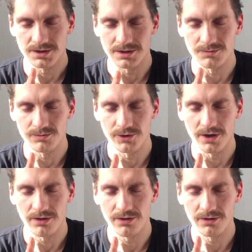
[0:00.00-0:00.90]
take a
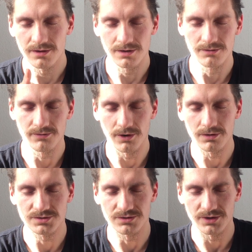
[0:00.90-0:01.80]
breath and
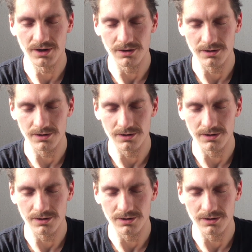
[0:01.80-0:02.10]
focus on the